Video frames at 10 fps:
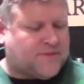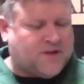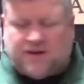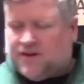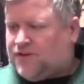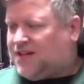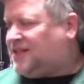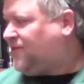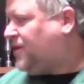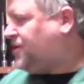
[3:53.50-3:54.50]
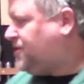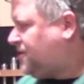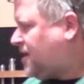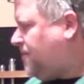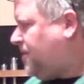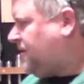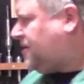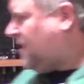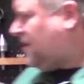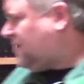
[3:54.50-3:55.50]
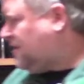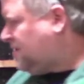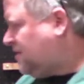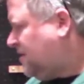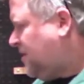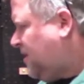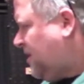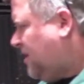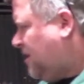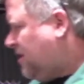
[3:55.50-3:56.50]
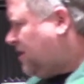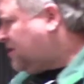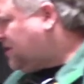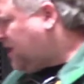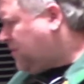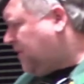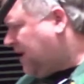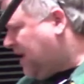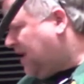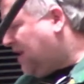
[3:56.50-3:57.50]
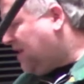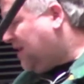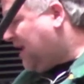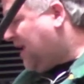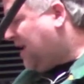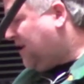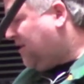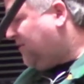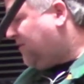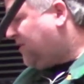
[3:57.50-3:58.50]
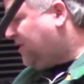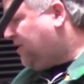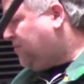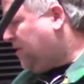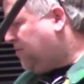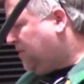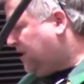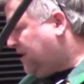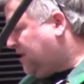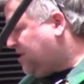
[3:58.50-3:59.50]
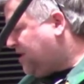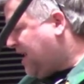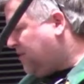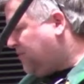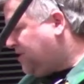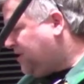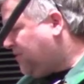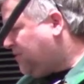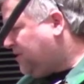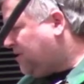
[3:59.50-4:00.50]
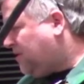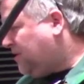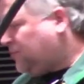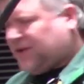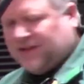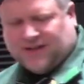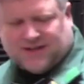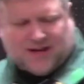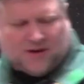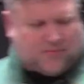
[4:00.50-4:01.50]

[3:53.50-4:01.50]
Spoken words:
If you guys have questions, comments, holler. Looks like we got a lot of good people in the chat, which everyone's always willing to help